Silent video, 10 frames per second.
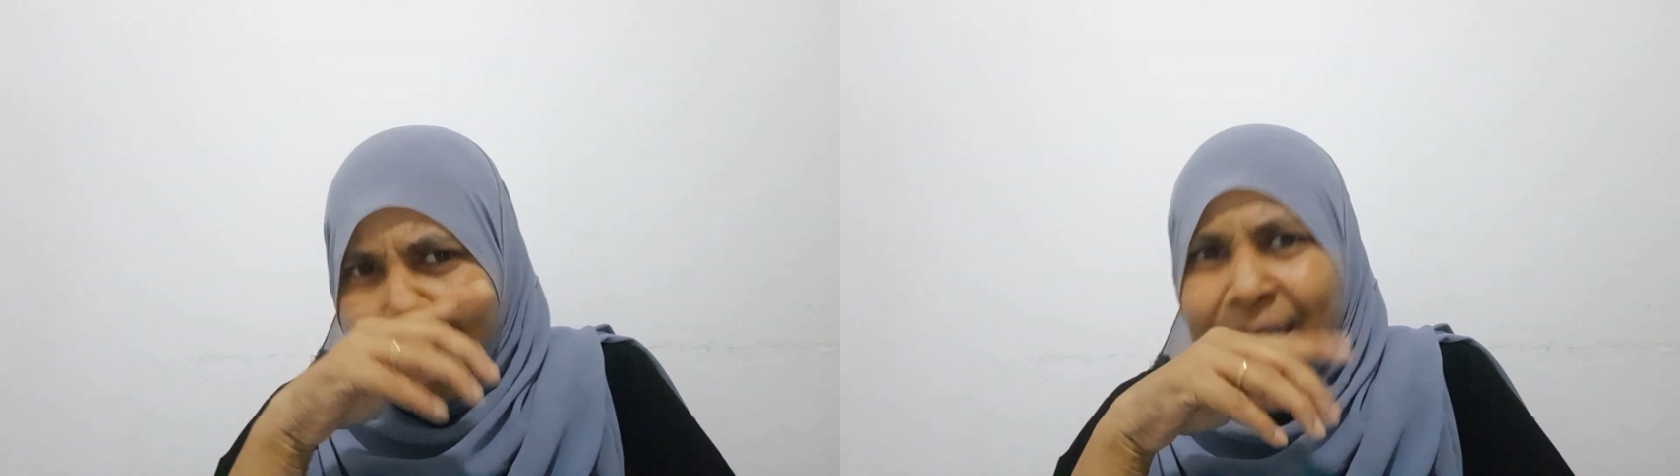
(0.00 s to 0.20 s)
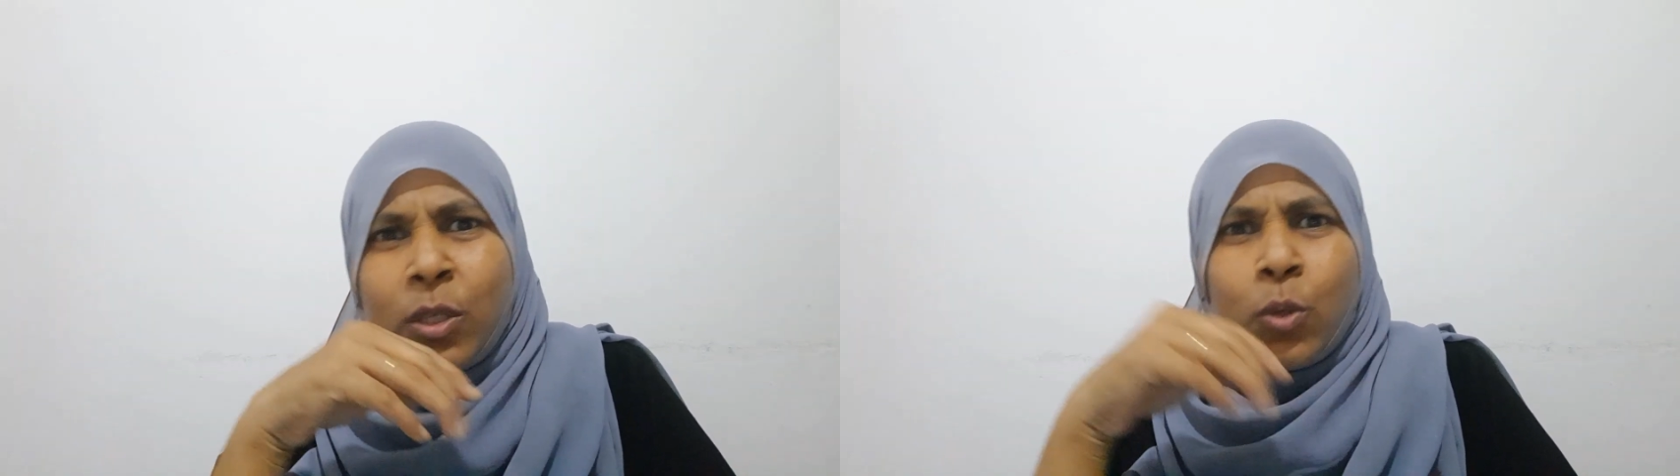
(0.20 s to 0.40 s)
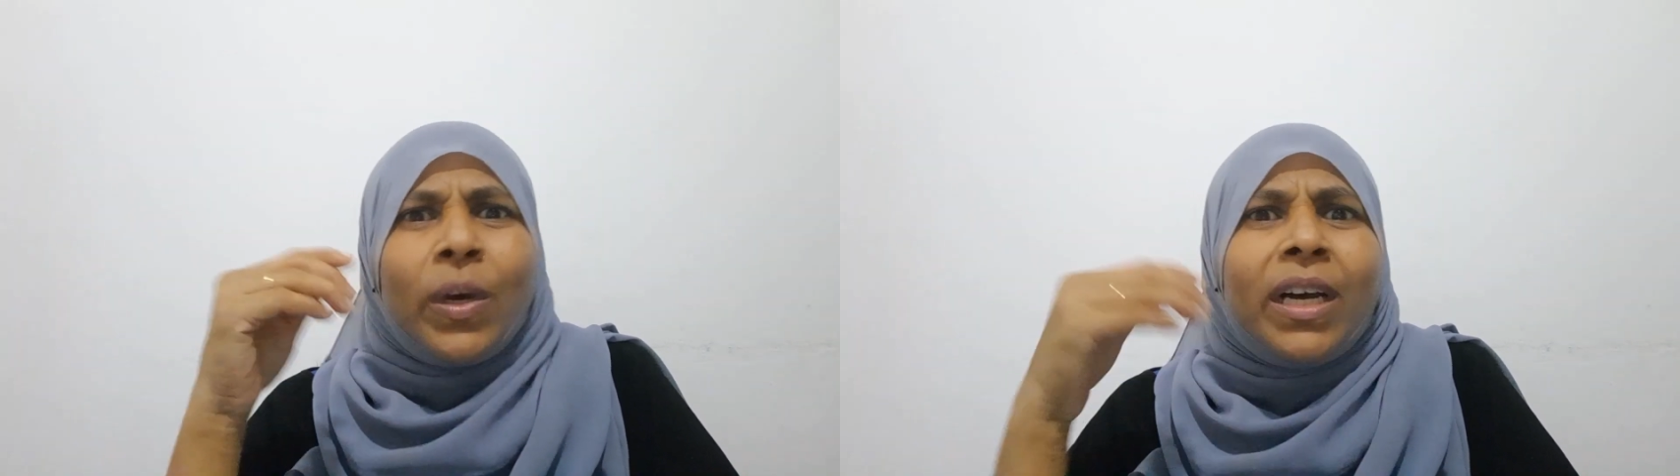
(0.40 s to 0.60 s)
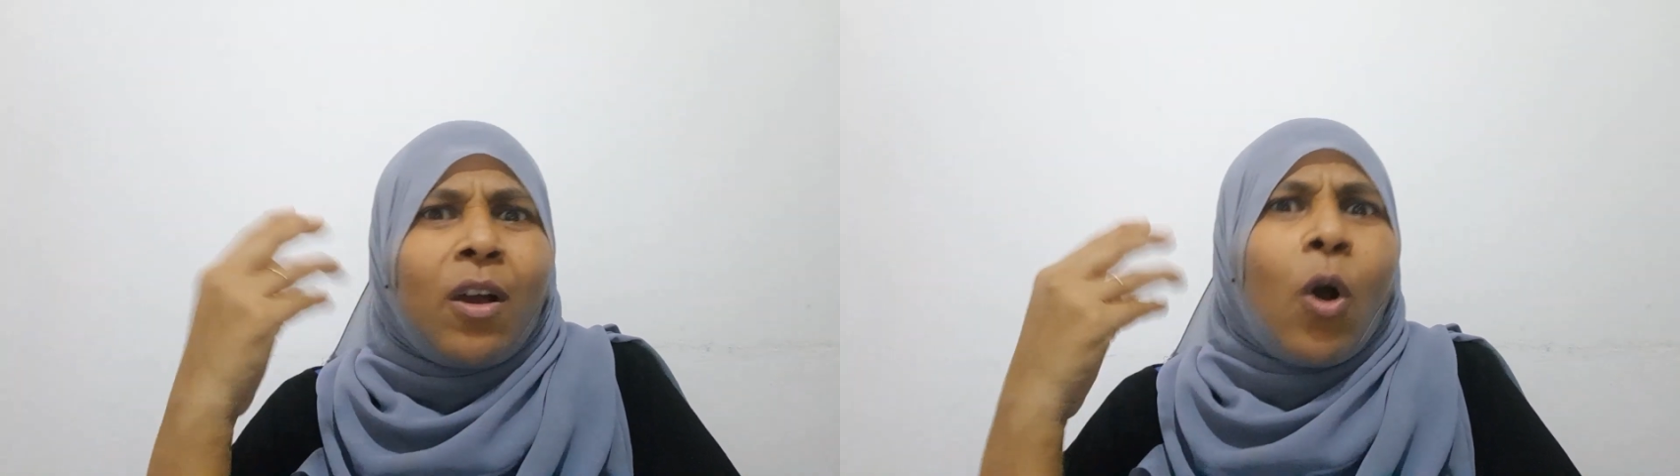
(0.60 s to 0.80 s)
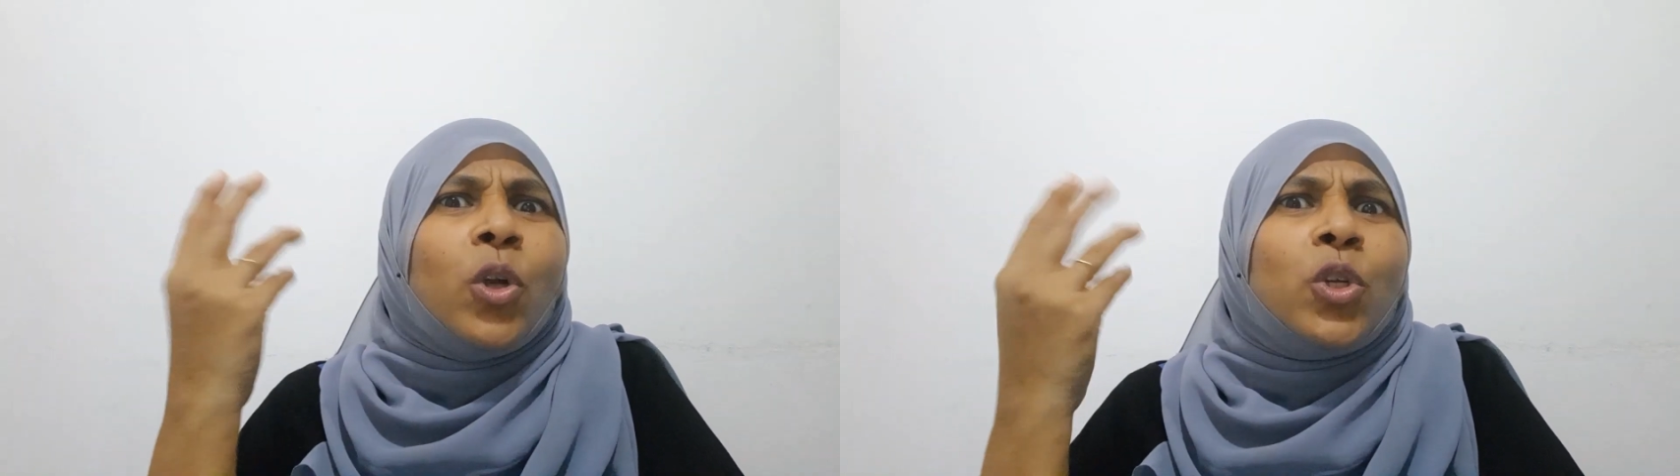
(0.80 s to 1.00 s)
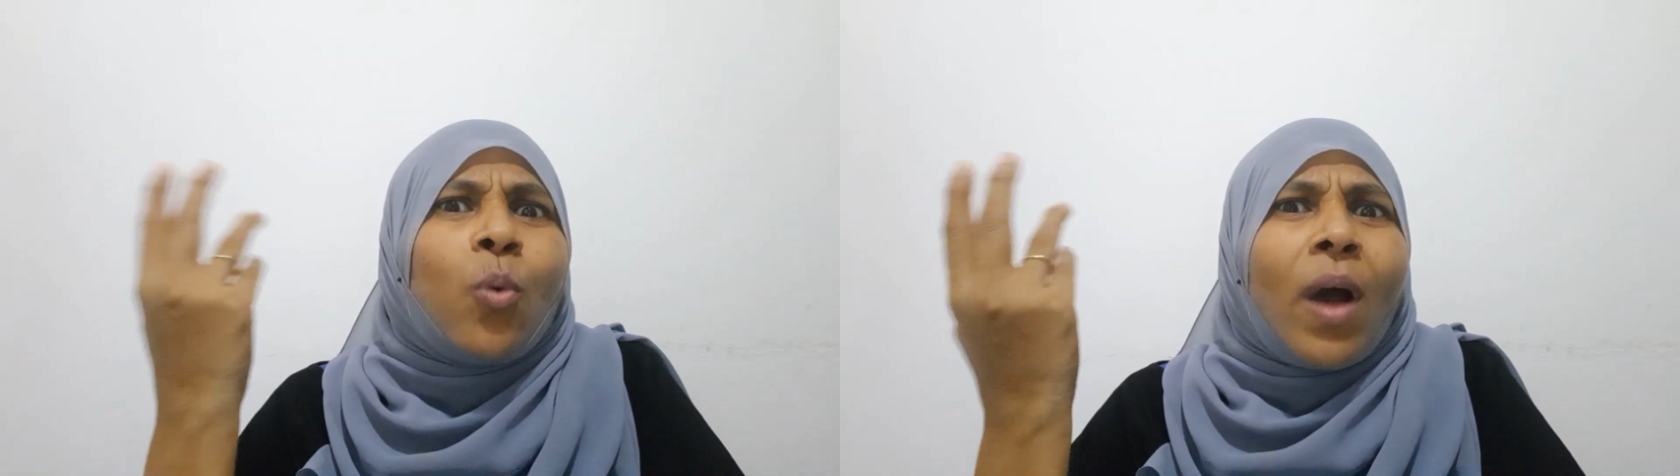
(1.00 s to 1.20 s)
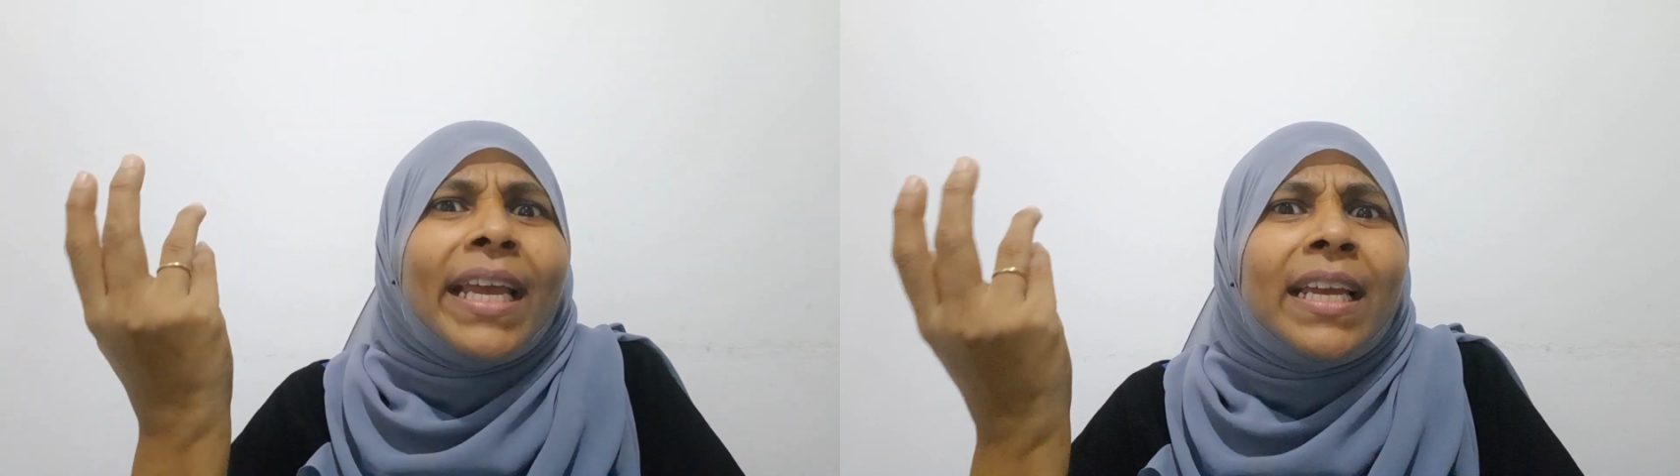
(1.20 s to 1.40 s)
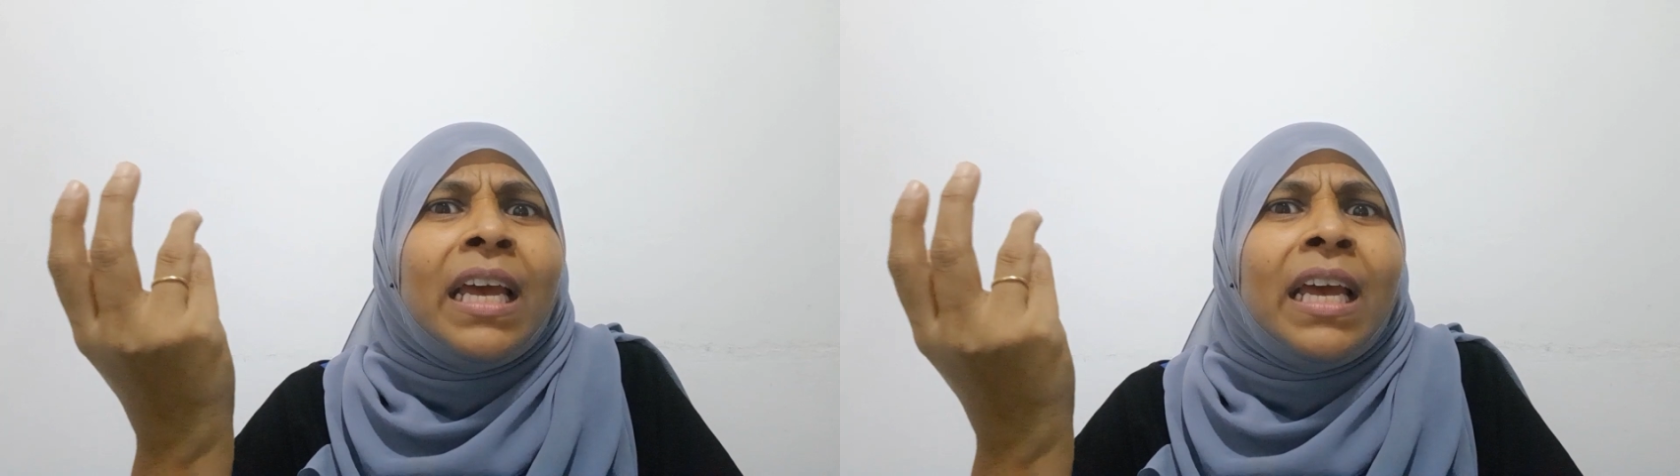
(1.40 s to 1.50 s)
best work or do i